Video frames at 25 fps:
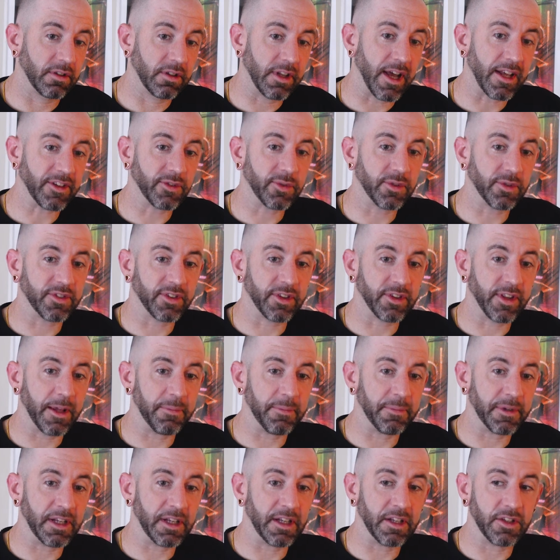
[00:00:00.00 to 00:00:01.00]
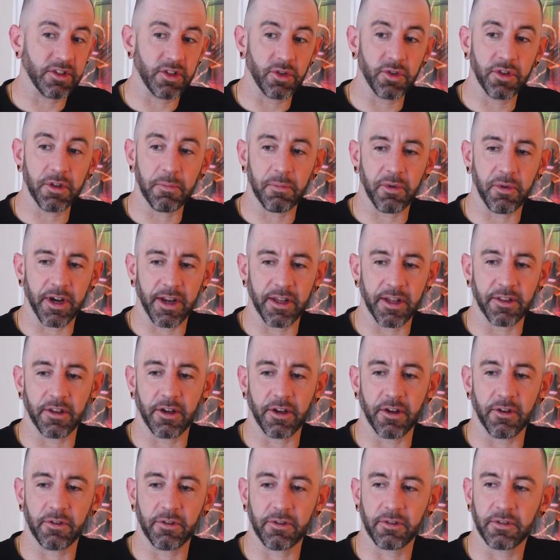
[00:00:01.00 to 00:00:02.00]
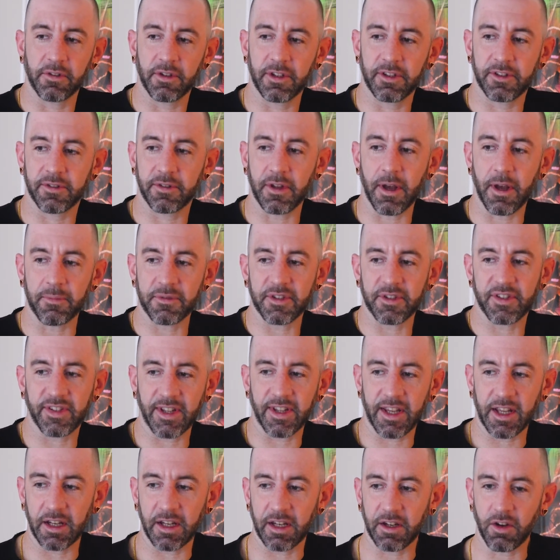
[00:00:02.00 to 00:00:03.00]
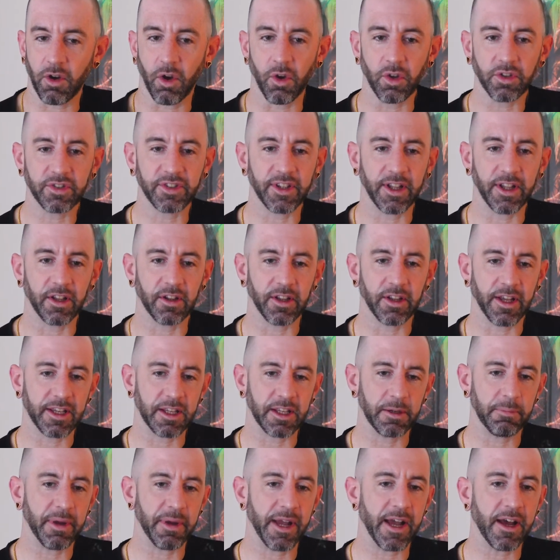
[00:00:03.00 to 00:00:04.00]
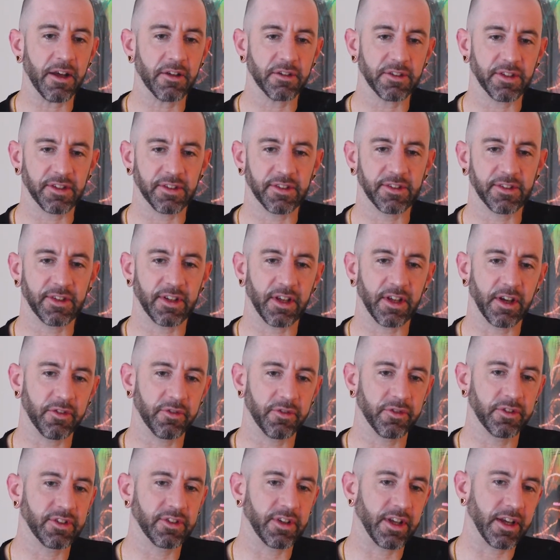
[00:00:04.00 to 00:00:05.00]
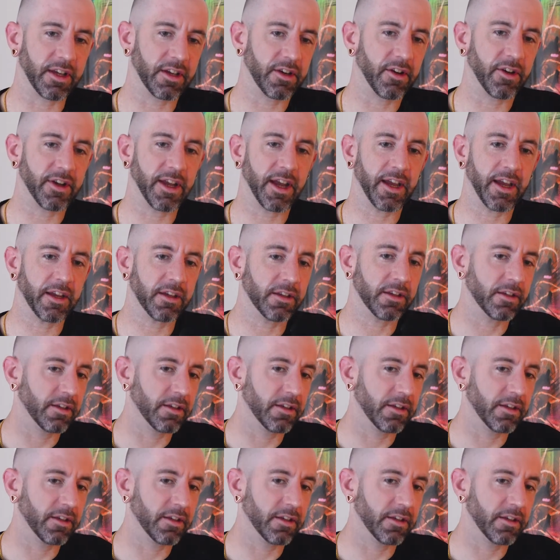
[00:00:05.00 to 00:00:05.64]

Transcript: that's what led me to do the brand though. Is I'm just saying in wholesale, like in pounds and stuff. It's like okay,